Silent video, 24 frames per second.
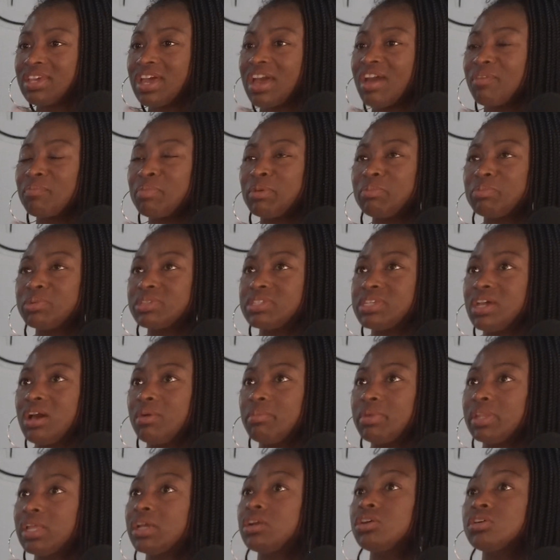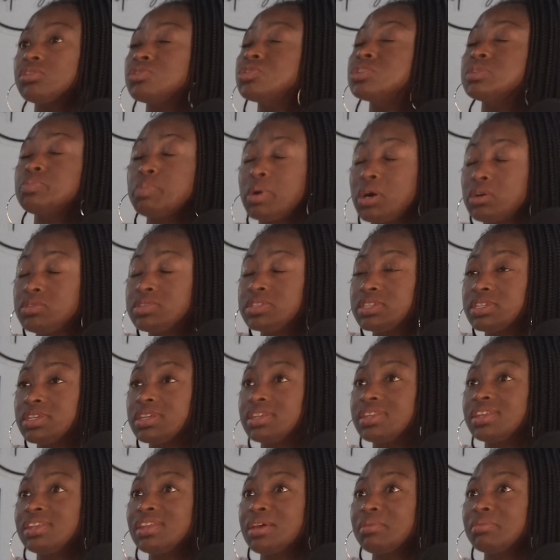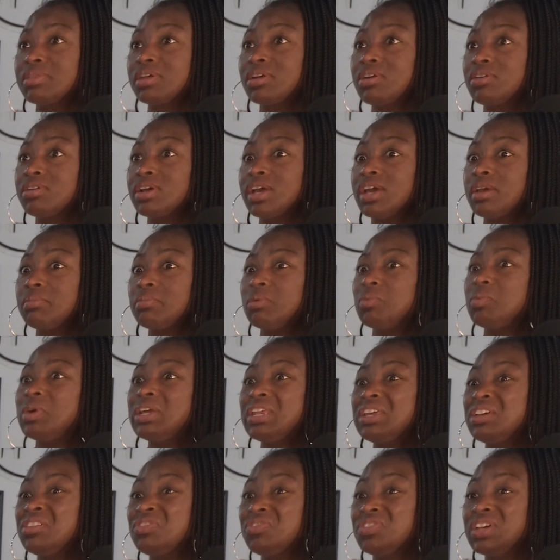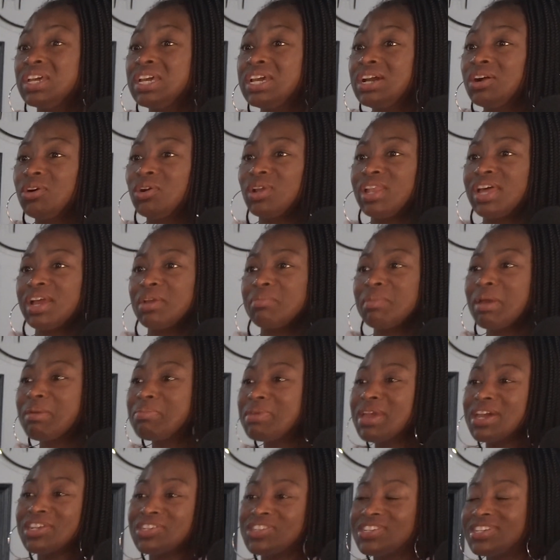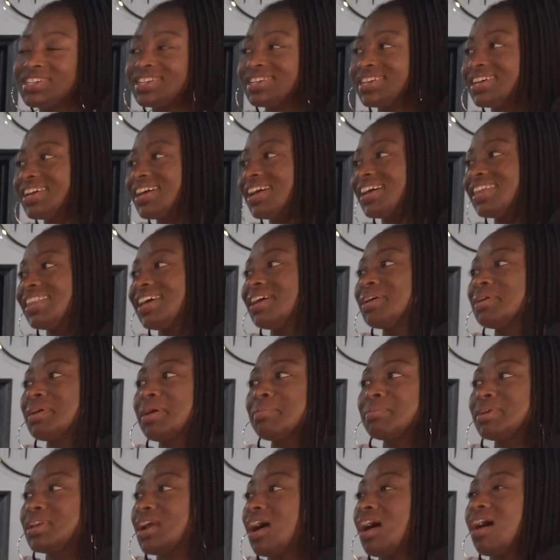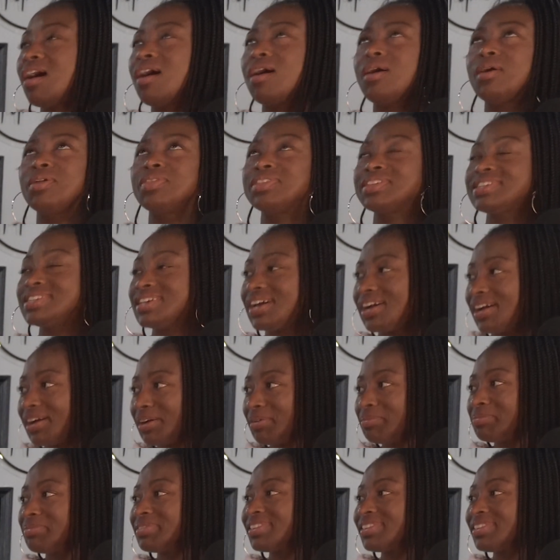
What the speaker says: have people tell me like, "Girl, just post it," and I was like, "Okay, but what if?" Or like, maybe I should. All the time.